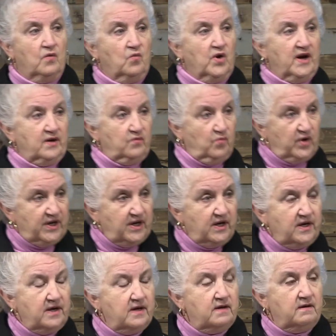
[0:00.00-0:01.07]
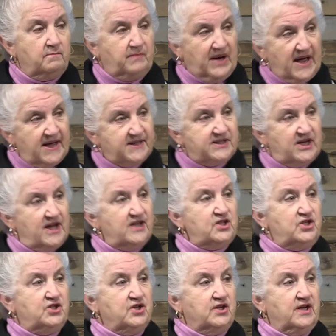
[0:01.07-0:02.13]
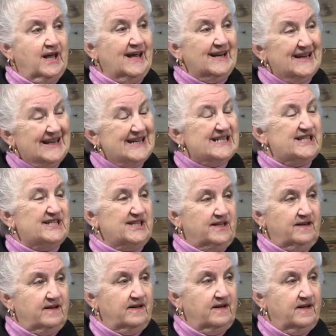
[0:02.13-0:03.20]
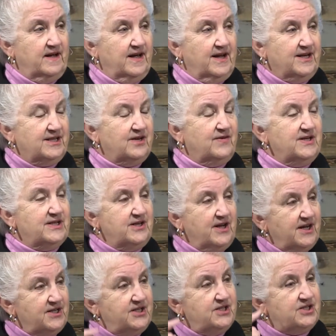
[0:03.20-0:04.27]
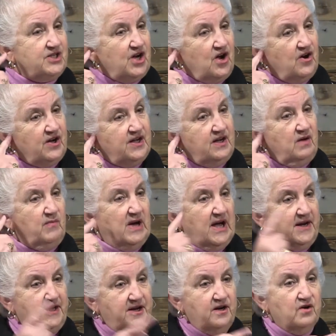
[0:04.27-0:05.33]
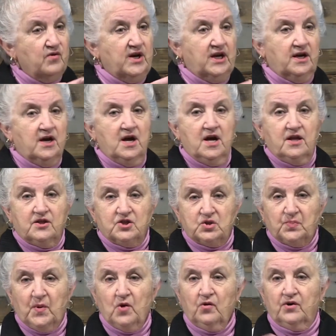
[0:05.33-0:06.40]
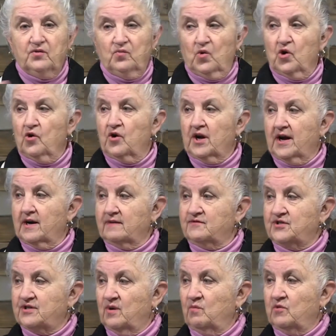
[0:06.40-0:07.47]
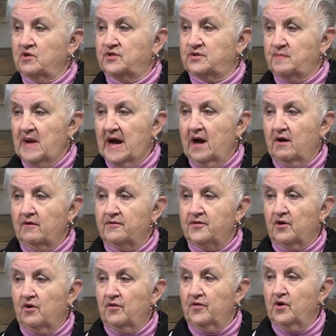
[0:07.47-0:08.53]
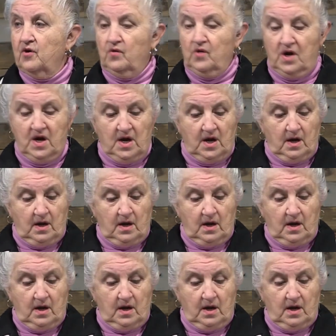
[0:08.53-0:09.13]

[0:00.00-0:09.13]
when we pay attention and listen. So he's not just talking about hearing the spoken word out of someone's mouth, although